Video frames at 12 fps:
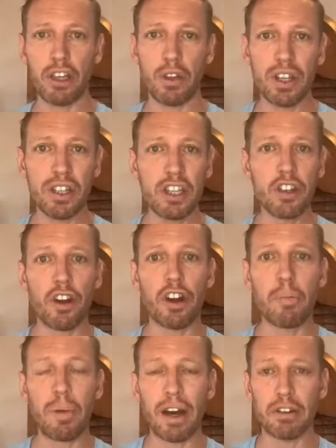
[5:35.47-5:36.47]
So this is not
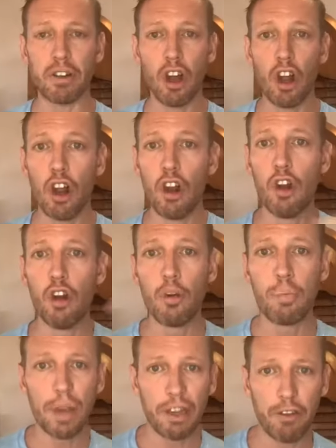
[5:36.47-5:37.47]
about
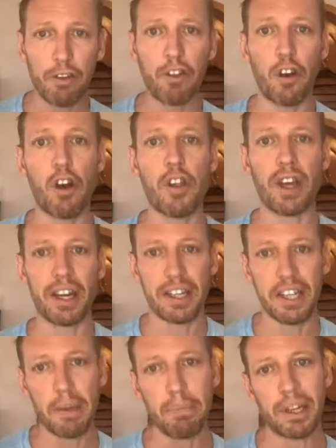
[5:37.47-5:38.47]
looping further and
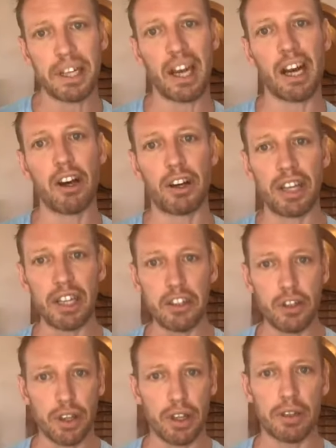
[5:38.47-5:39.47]
deeper down
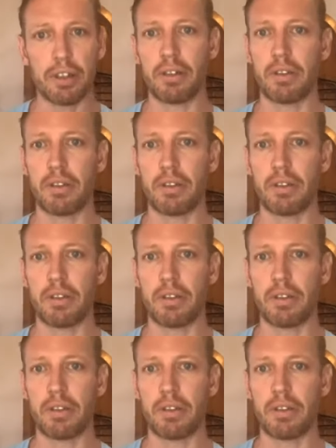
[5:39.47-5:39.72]
into the